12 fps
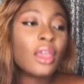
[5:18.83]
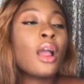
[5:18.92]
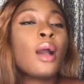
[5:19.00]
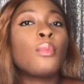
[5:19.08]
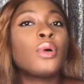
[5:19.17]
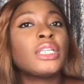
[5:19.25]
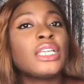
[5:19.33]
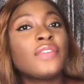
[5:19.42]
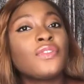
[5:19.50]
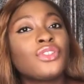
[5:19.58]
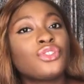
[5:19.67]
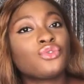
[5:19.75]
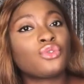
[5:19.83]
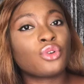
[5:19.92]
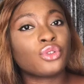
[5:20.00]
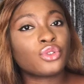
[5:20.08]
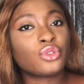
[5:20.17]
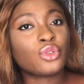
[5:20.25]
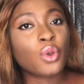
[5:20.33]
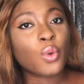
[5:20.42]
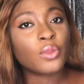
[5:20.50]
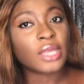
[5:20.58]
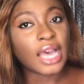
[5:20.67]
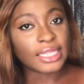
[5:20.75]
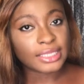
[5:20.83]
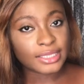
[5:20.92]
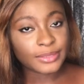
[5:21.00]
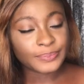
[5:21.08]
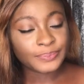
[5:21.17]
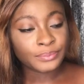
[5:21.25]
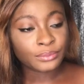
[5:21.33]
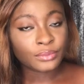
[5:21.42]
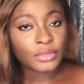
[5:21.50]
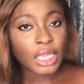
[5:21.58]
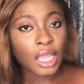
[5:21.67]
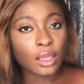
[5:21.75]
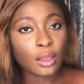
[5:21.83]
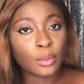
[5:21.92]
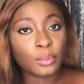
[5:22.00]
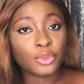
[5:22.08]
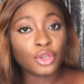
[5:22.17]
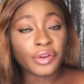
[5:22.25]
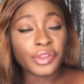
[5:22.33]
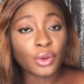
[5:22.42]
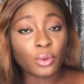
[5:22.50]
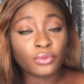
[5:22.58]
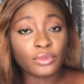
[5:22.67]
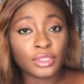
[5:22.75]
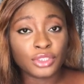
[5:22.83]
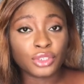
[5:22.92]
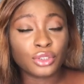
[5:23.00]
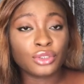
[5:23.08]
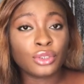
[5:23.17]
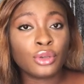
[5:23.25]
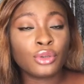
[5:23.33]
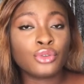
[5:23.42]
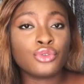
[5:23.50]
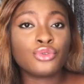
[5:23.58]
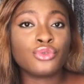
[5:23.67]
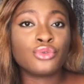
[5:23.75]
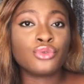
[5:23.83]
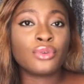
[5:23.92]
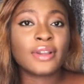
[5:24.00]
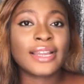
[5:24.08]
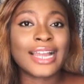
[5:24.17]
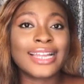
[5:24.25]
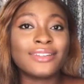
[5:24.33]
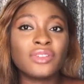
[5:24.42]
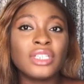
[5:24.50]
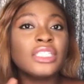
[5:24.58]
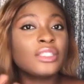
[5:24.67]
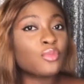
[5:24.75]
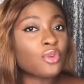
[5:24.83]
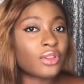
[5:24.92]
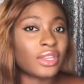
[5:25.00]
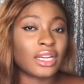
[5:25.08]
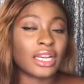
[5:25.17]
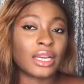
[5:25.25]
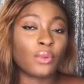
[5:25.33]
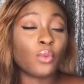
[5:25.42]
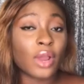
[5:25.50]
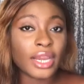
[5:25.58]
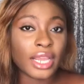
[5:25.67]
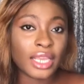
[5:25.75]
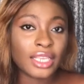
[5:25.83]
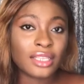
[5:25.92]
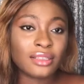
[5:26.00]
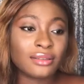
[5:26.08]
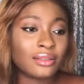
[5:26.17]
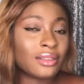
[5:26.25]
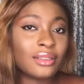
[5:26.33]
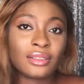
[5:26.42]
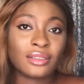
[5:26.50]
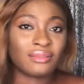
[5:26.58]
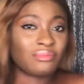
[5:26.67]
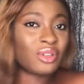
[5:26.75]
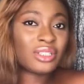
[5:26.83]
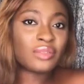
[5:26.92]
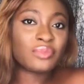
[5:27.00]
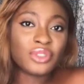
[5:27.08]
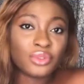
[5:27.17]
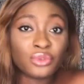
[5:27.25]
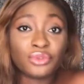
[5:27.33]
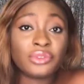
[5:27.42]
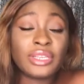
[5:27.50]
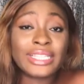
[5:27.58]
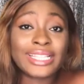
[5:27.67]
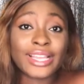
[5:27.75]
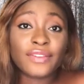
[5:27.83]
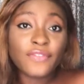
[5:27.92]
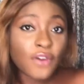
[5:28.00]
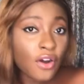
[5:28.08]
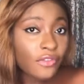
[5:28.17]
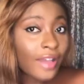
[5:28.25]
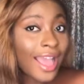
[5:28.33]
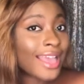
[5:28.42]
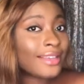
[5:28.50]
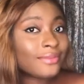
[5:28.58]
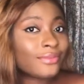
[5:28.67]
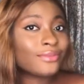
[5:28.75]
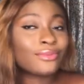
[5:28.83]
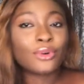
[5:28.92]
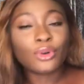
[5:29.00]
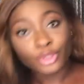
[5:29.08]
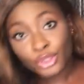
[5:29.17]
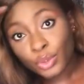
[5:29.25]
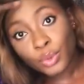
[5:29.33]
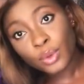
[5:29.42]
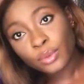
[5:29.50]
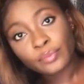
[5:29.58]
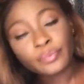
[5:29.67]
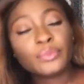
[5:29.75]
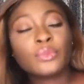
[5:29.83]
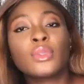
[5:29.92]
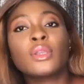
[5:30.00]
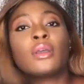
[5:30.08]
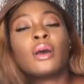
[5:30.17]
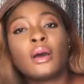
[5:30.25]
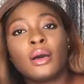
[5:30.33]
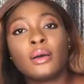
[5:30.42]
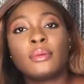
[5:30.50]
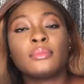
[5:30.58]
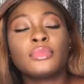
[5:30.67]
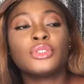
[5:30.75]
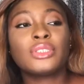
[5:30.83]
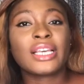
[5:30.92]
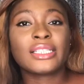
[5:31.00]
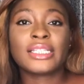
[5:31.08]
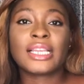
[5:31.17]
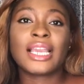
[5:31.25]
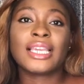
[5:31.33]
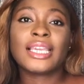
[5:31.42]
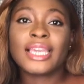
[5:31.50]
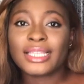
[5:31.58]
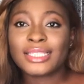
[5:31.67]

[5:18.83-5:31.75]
But they give you these drugs so that during your ovulation you can release more than 1 egg. Possibly you could release like 4 or 5 or so, so that they can get